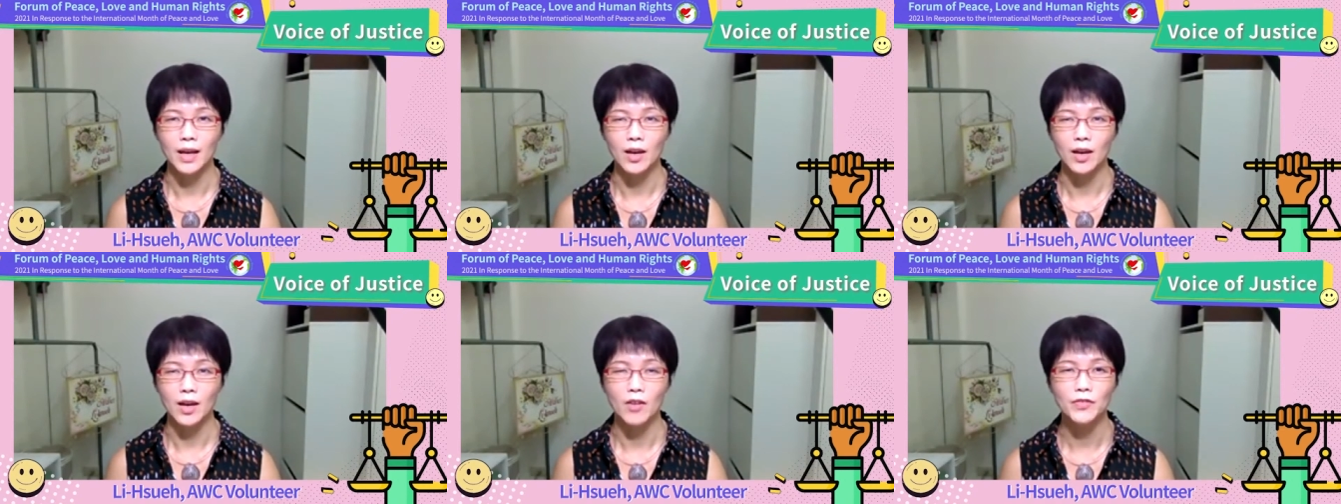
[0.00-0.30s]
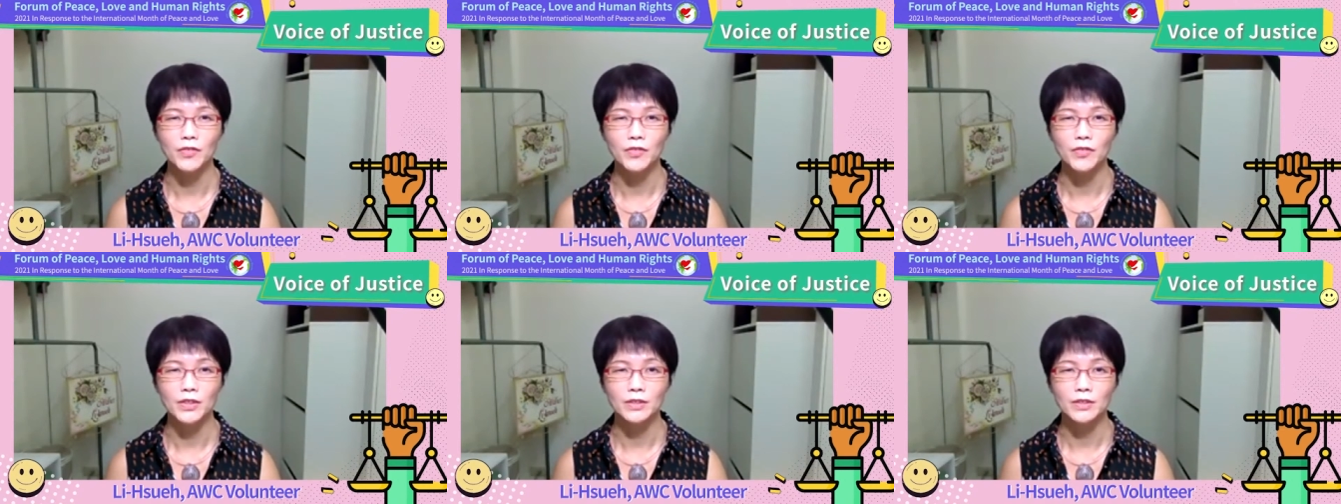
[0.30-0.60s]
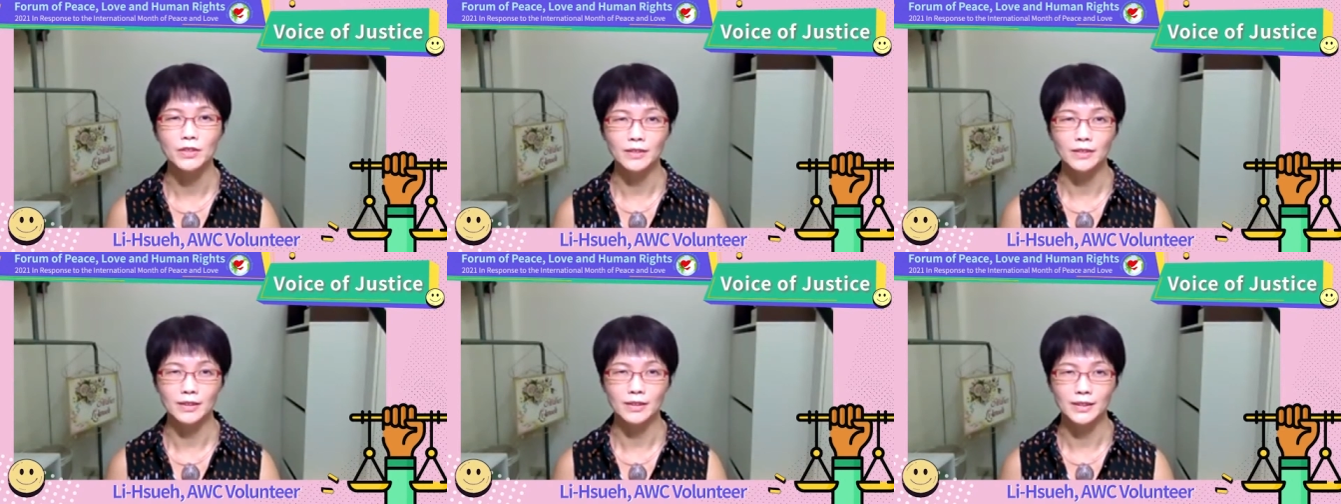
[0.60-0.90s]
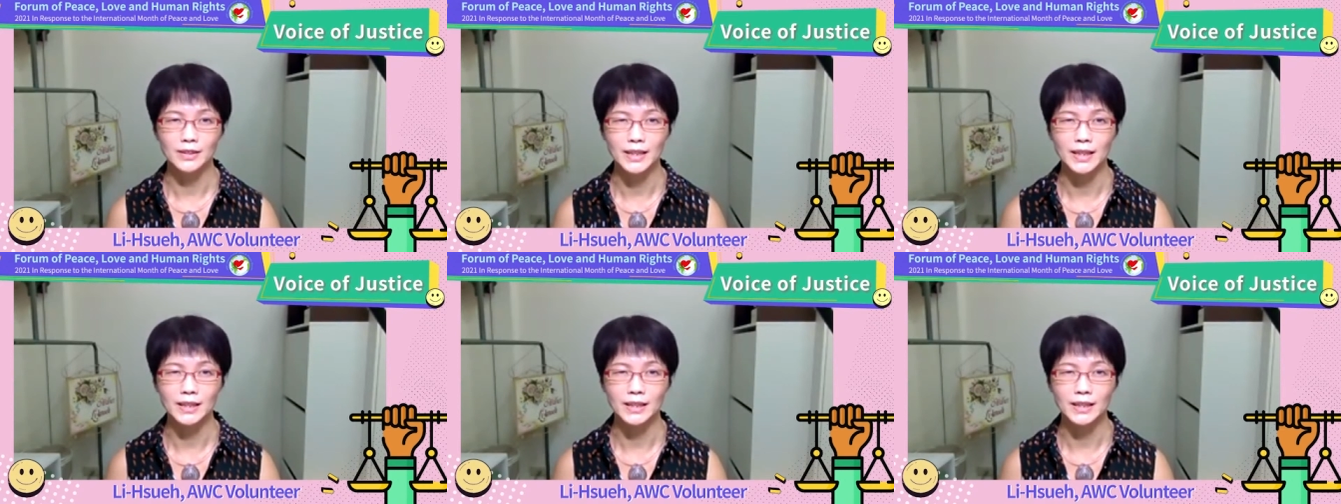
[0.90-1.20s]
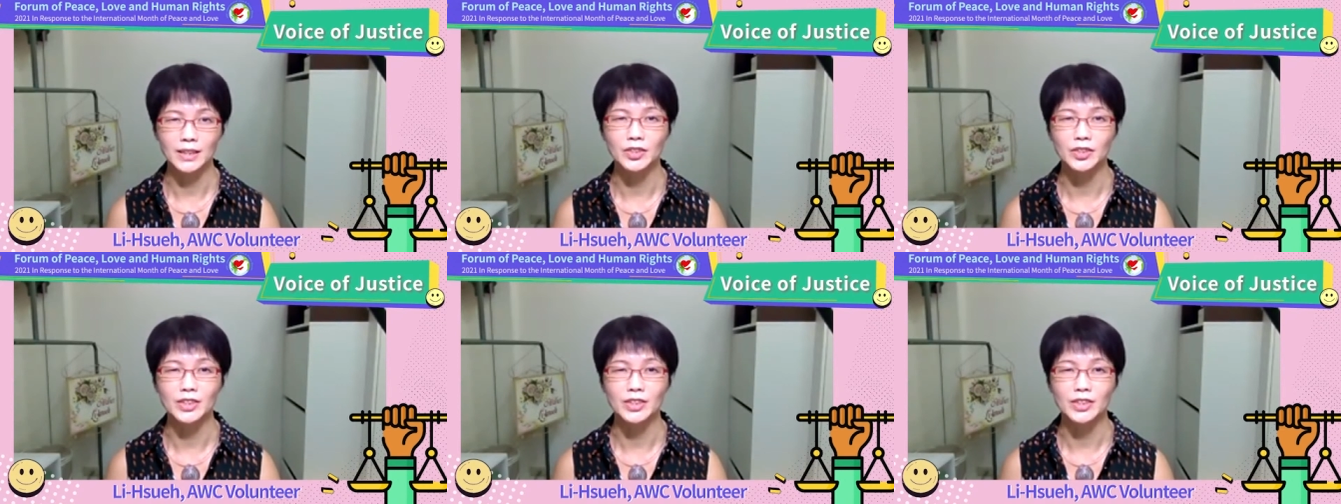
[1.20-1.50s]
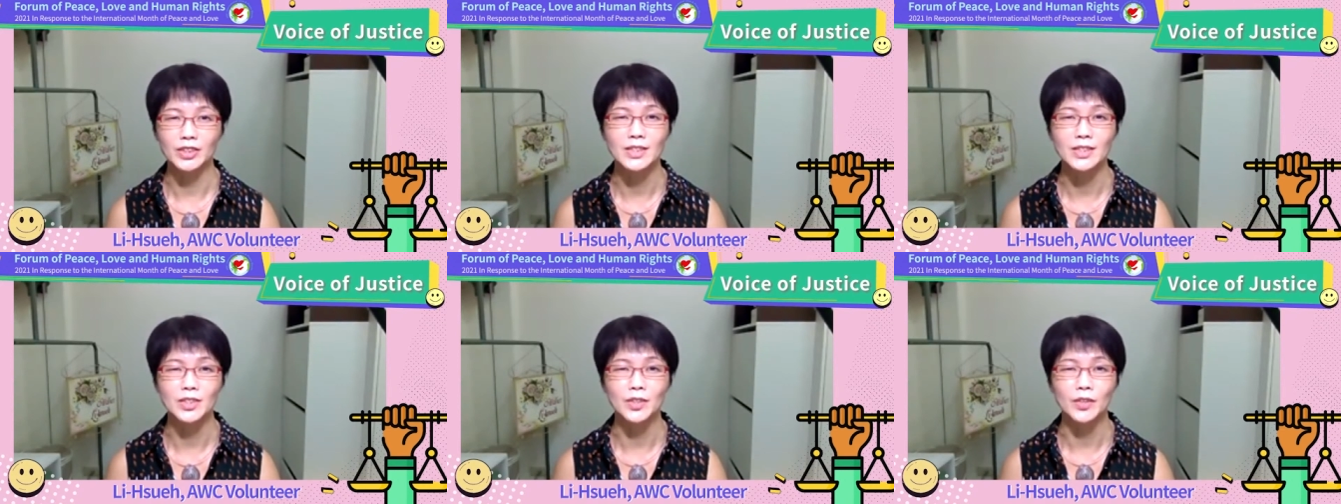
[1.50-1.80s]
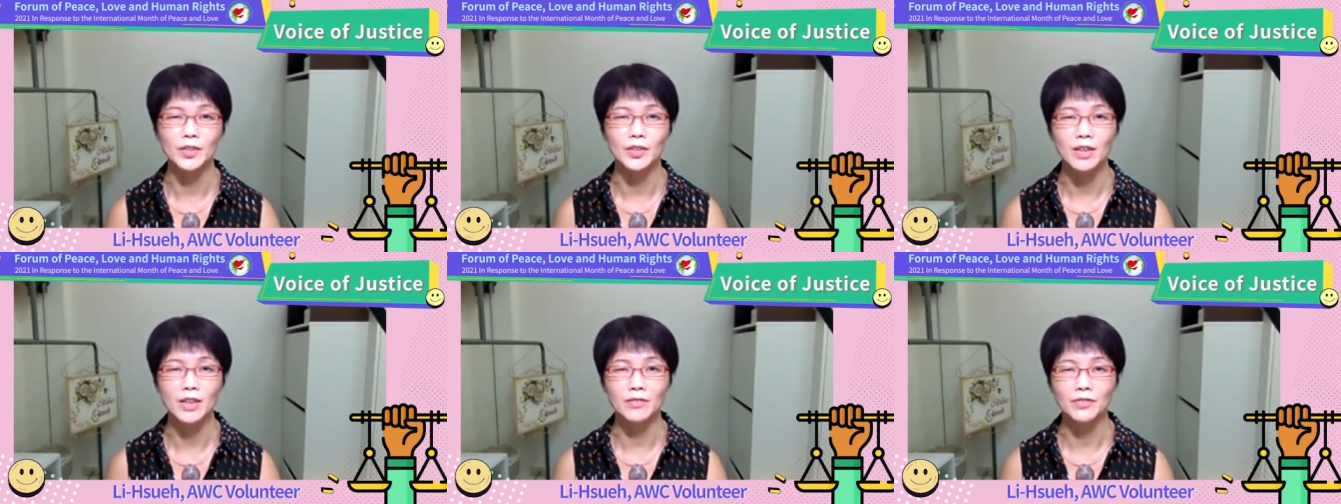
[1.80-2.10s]
I often attend
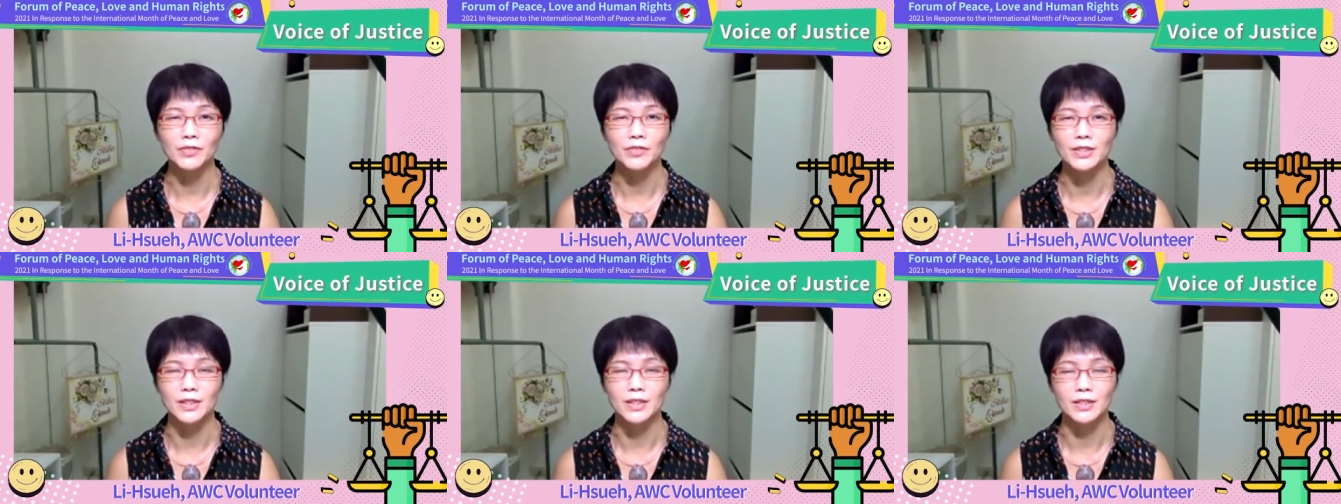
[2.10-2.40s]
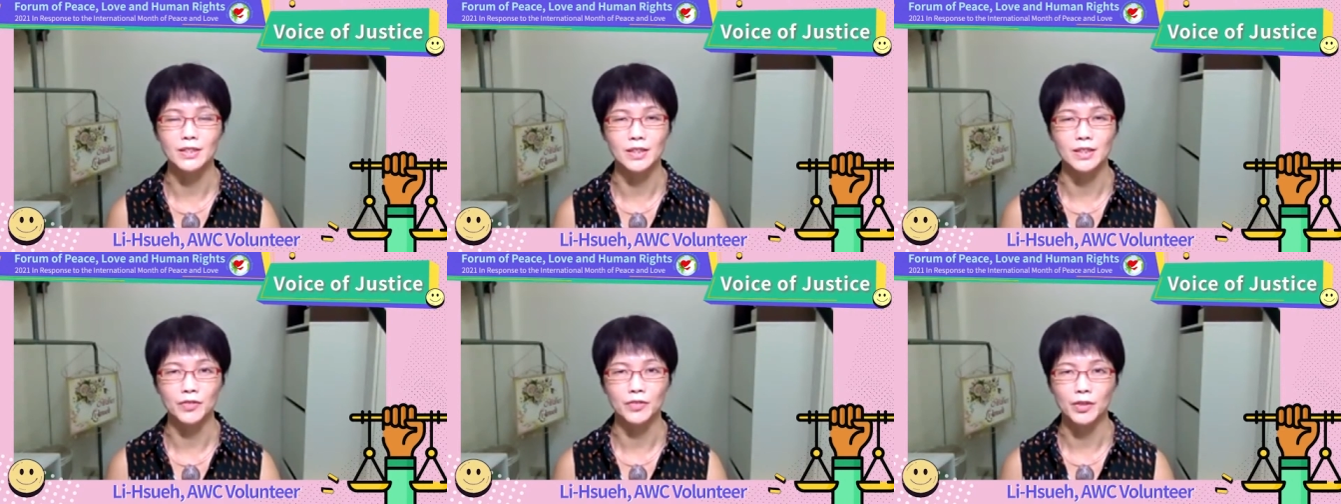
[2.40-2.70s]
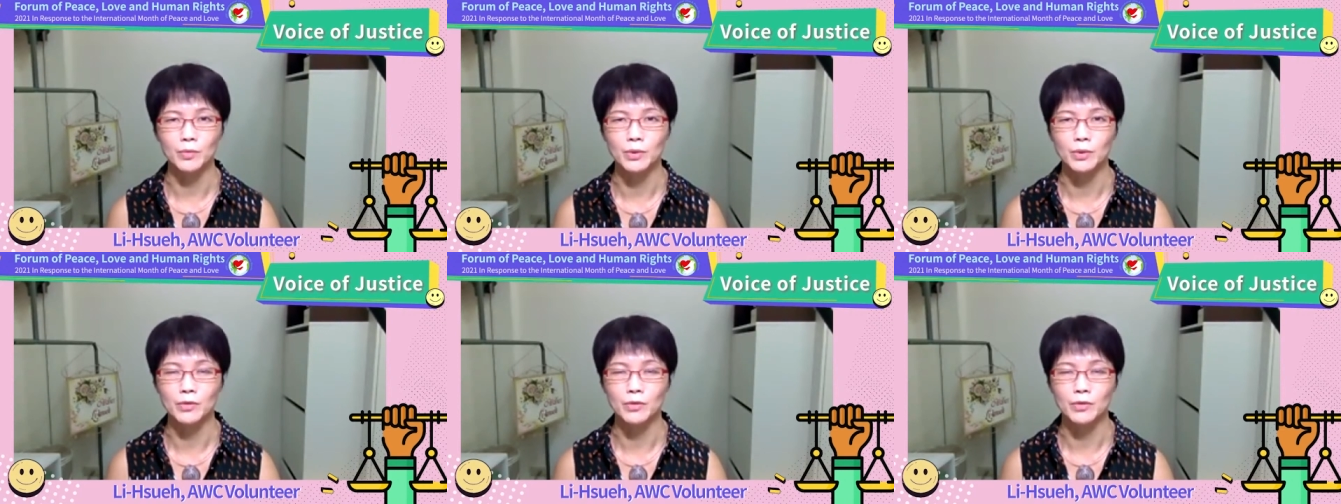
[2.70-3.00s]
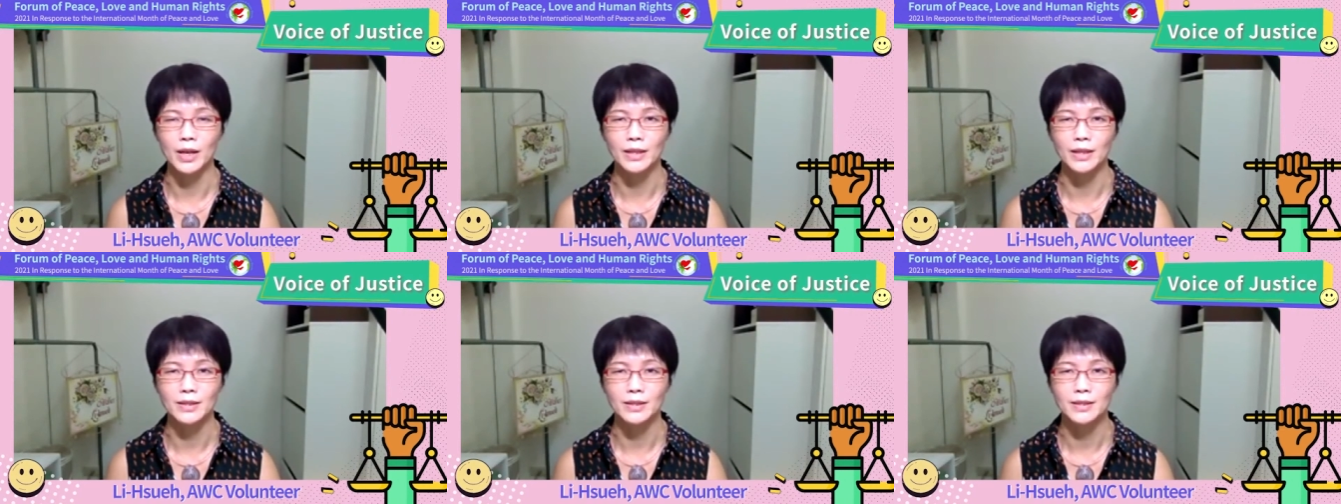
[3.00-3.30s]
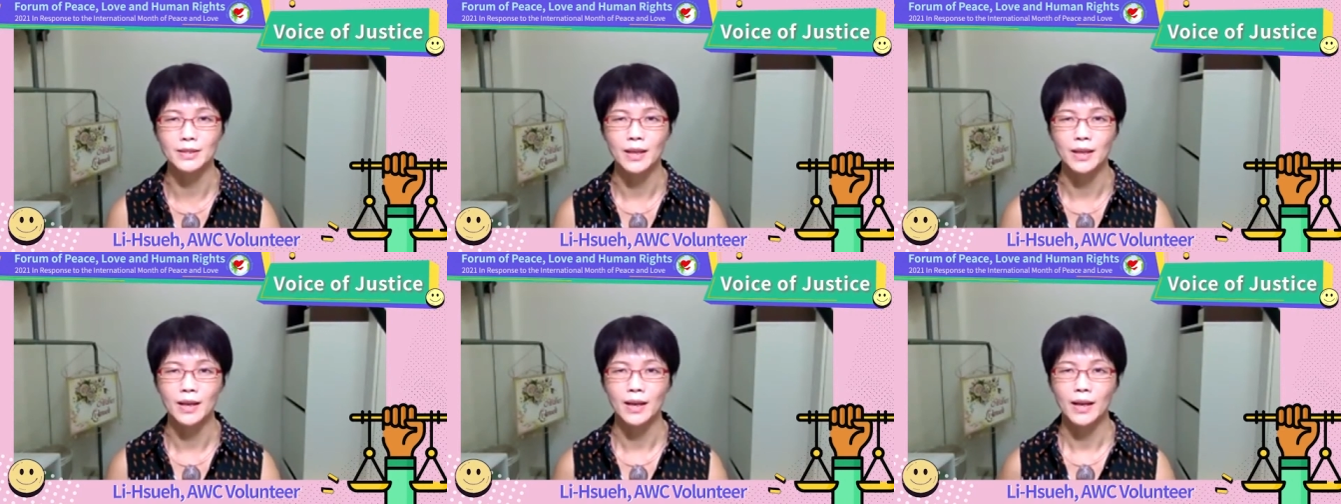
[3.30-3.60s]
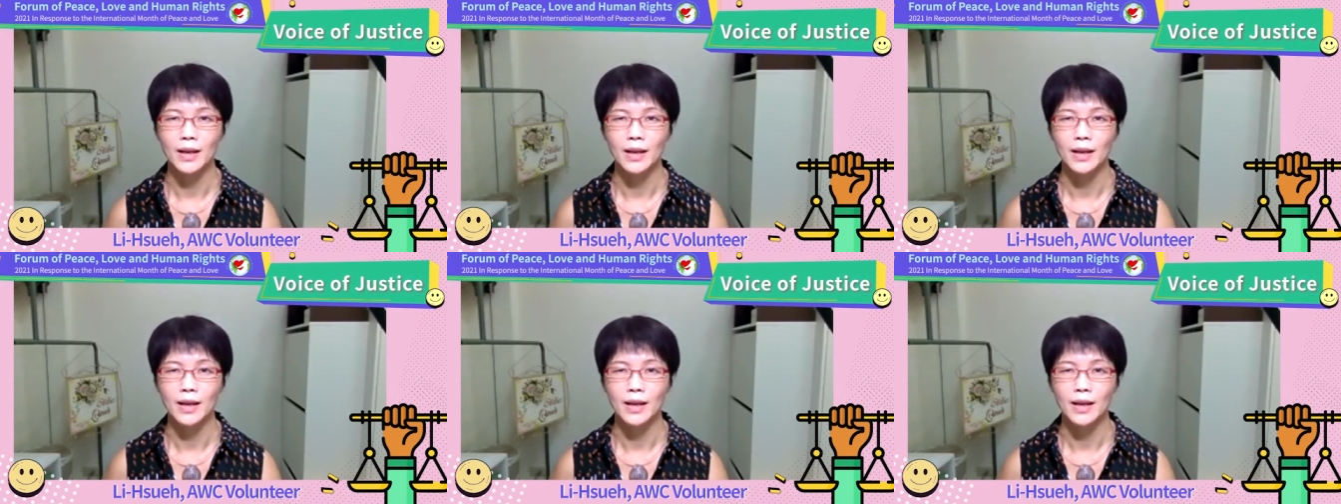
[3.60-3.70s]
international conferences of human rights